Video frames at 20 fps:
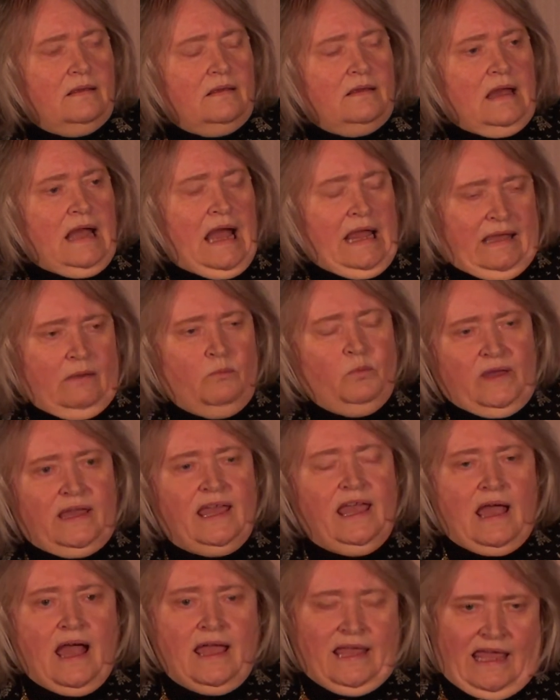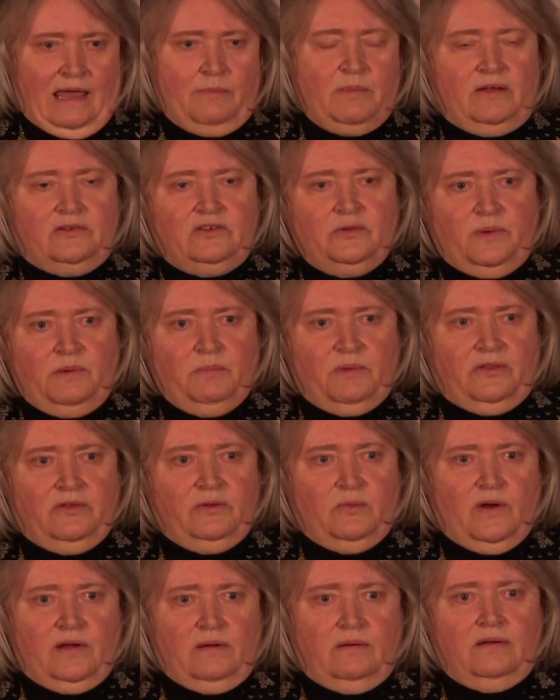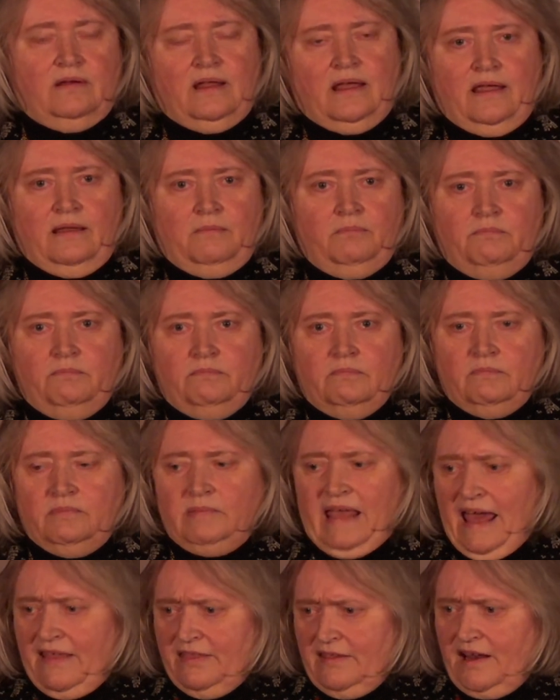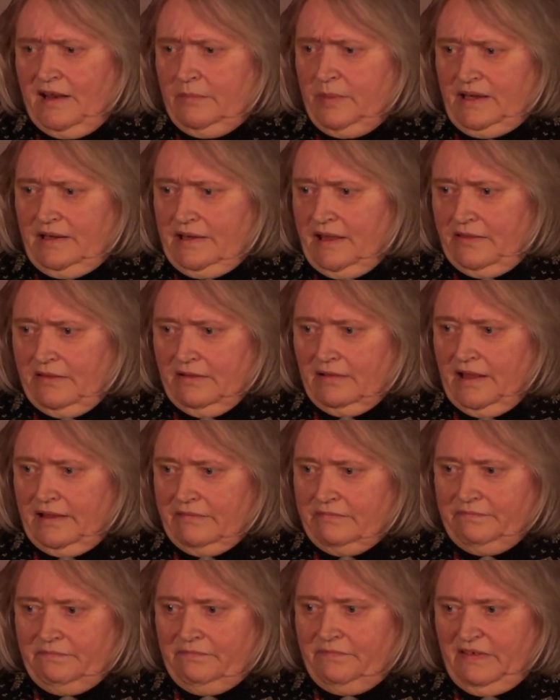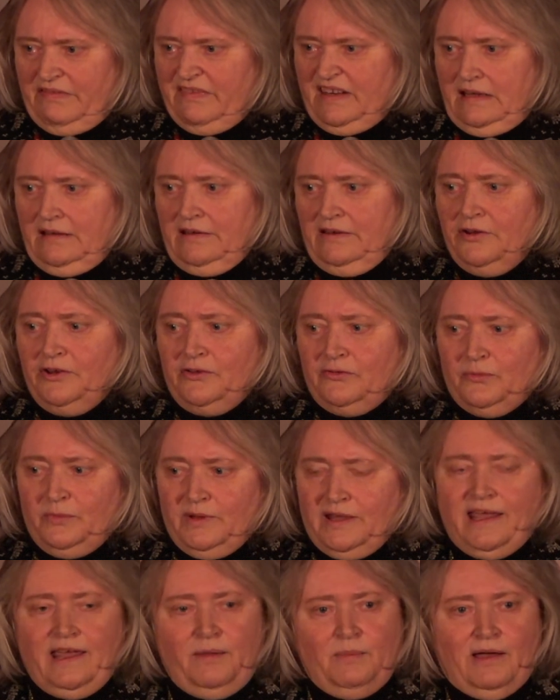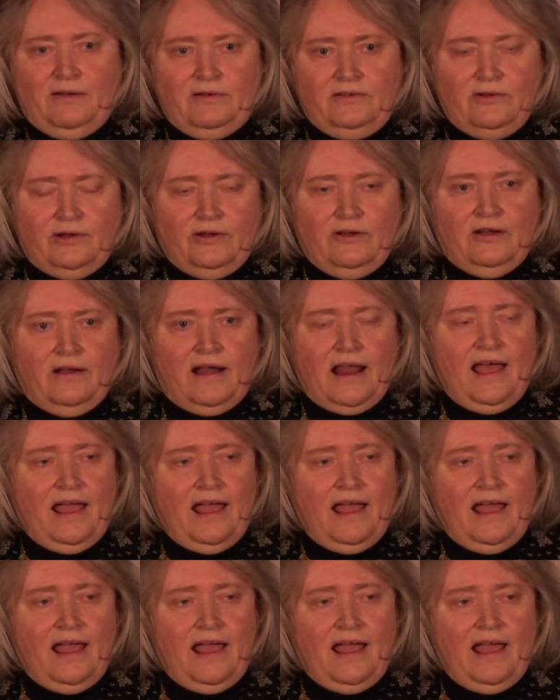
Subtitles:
I came out to my mother when Kathy and I had been together like 15 years when we came out to her, and